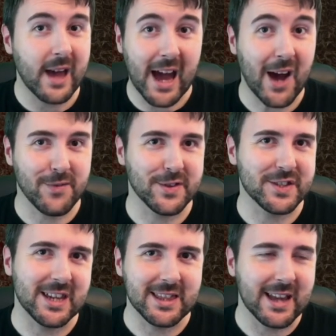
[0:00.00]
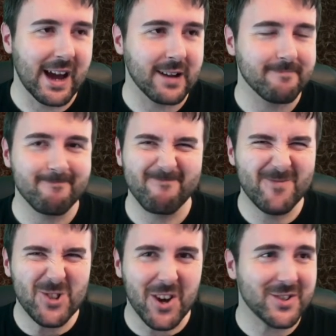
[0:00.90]
Haven't seen that.
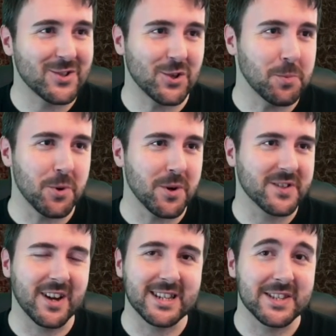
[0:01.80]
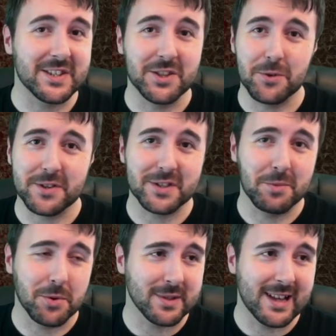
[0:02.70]
Just super excited to see the rest of the
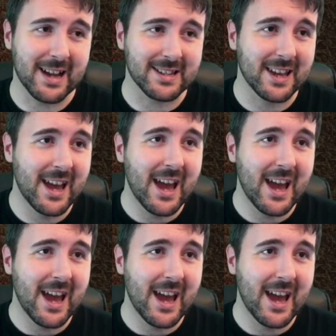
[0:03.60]
models land.